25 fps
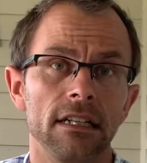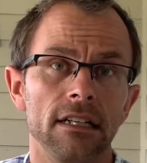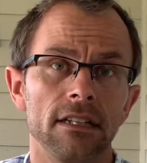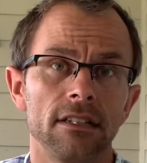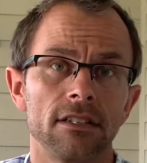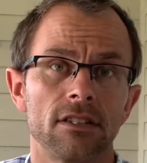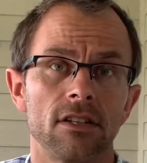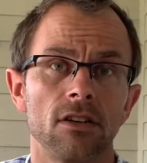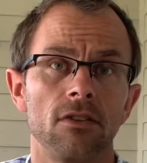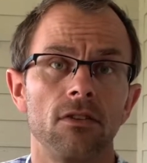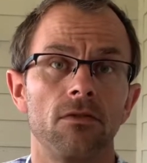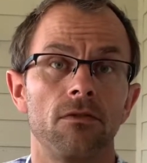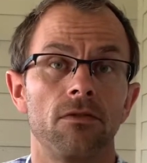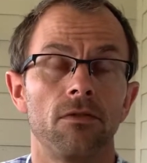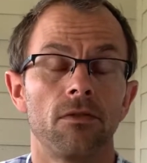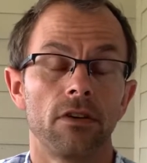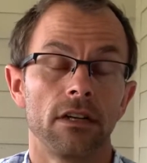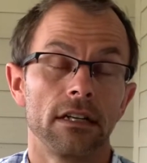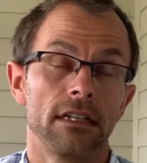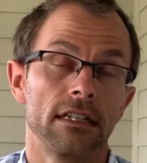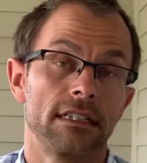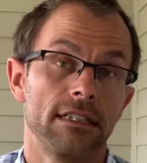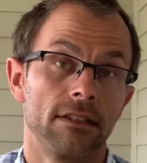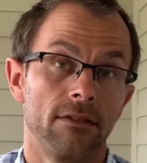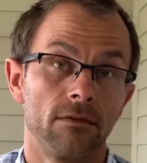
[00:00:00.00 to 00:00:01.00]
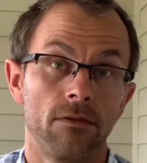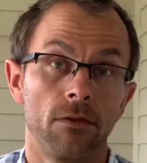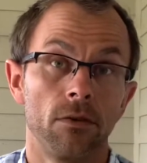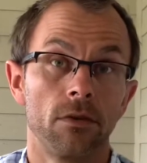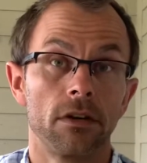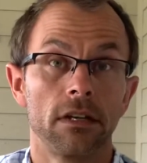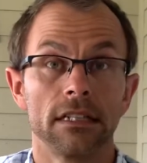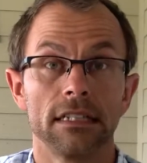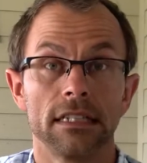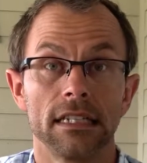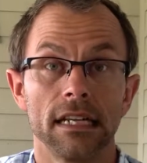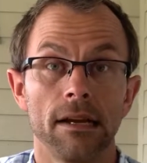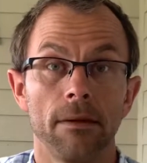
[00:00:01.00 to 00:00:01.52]
So, for, ex for
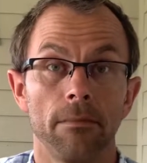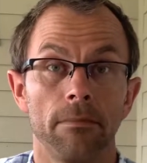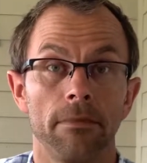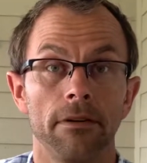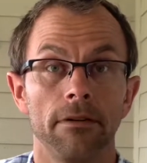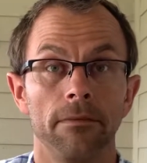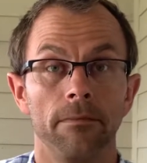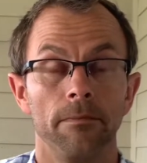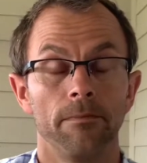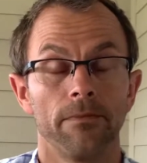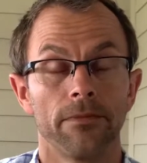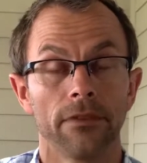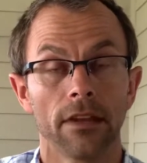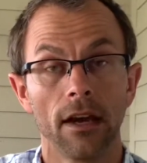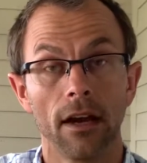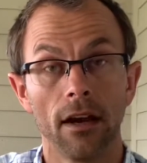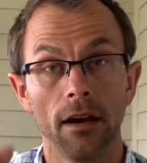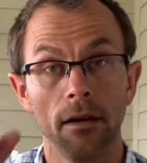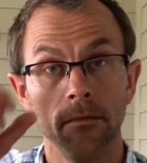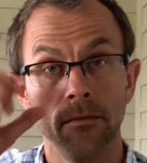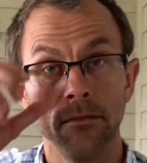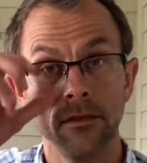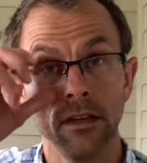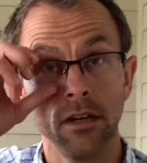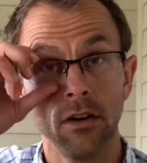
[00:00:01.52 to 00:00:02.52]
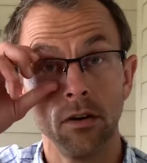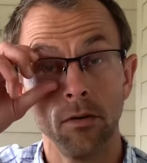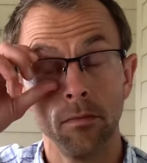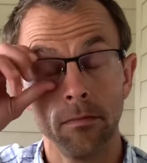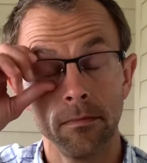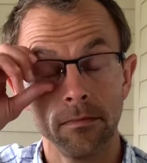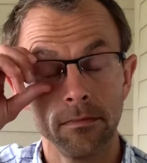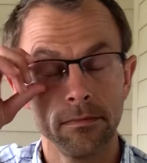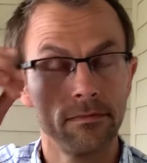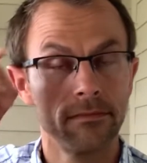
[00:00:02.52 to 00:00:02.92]
example, um, you know,